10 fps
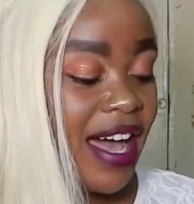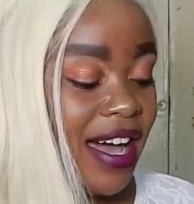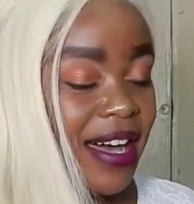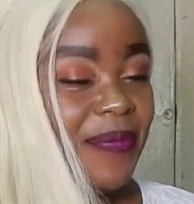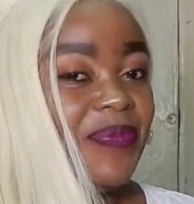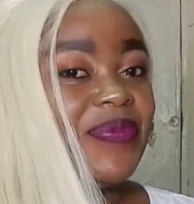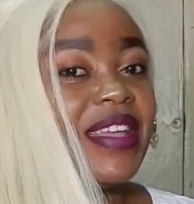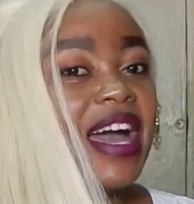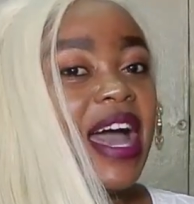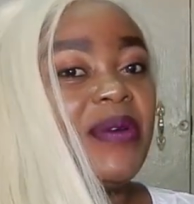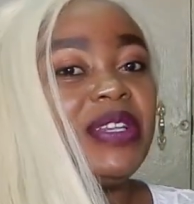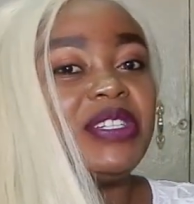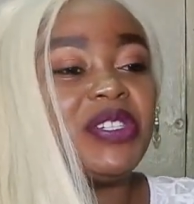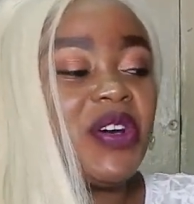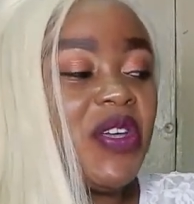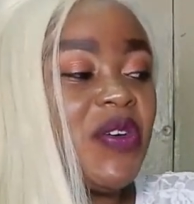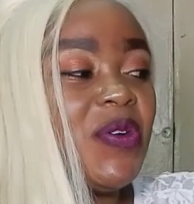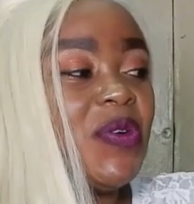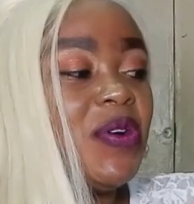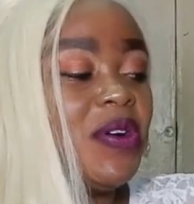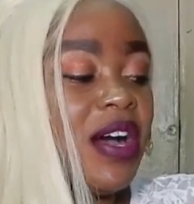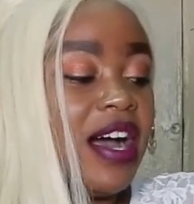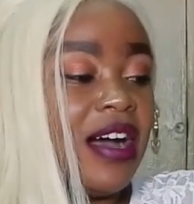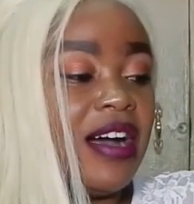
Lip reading: I will show you